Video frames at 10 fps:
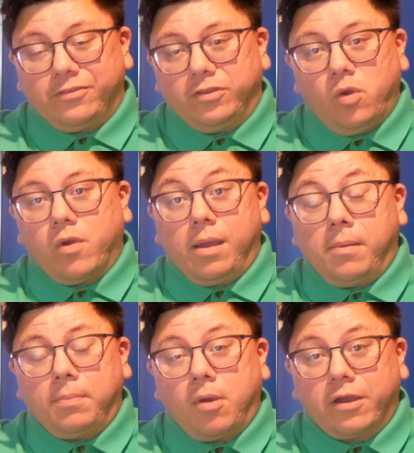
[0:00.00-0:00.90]
So don't worry
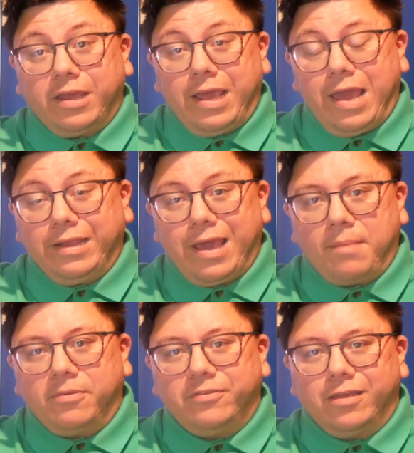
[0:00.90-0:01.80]
about parking,
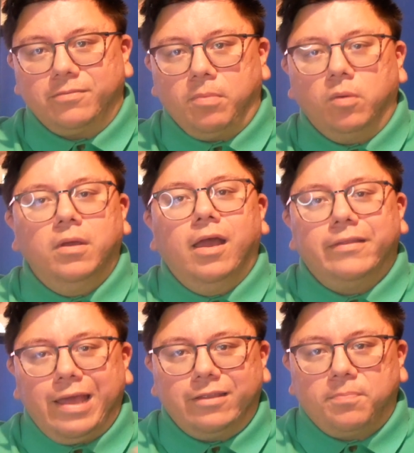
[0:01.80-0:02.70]
handicap accessible.
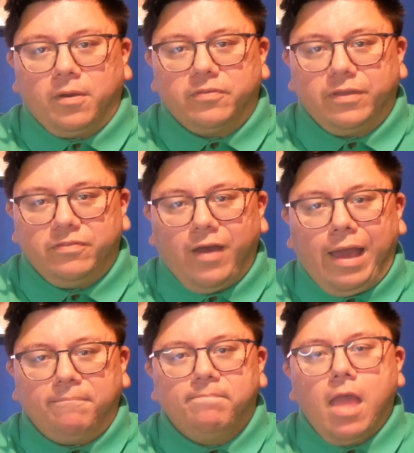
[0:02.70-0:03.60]
That's perfectly fine.